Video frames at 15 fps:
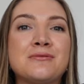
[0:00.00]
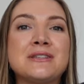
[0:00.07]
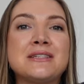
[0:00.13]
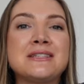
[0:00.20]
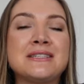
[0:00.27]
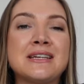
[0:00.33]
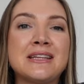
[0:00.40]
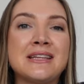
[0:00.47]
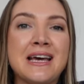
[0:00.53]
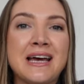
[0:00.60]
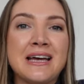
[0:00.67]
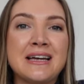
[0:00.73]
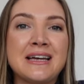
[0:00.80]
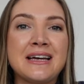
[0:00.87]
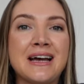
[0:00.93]
would sit
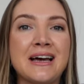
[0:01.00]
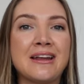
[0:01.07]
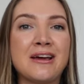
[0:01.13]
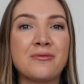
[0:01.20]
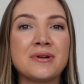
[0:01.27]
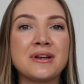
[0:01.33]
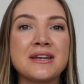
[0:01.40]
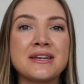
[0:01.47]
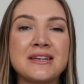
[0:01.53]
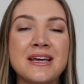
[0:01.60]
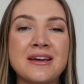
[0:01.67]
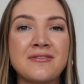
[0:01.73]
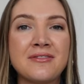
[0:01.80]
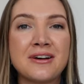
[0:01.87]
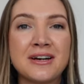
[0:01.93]
there, and I would
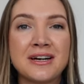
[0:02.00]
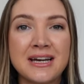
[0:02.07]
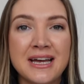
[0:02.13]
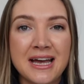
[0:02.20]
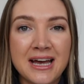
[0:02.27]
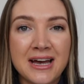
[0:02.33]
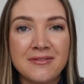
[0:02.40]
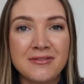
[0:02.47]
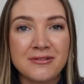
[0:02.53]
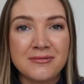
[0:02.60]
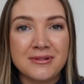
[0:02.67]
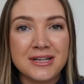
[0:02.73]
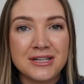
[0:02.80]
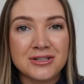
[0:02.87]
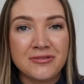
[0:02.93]
never, ever
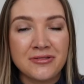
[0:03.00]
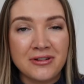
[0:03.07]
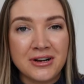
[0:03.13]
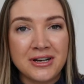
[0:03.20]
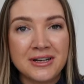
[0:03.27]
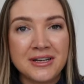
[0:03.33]
reach for it.